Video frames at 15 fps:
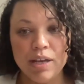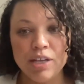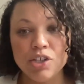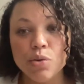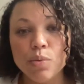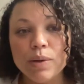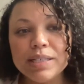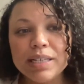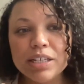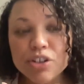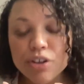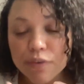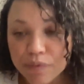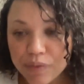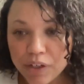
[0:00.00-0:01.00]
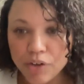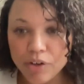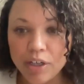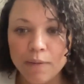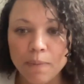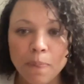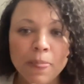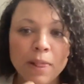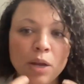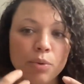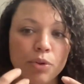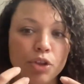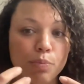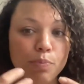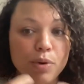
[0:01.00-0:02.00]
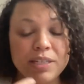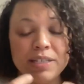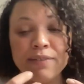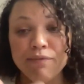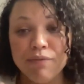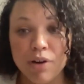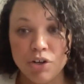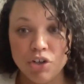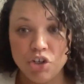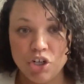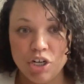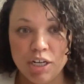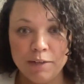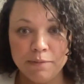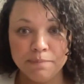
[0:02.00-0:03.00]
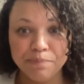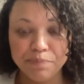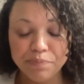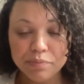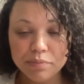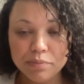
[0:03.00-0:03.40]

and to what's interfering with your present functioning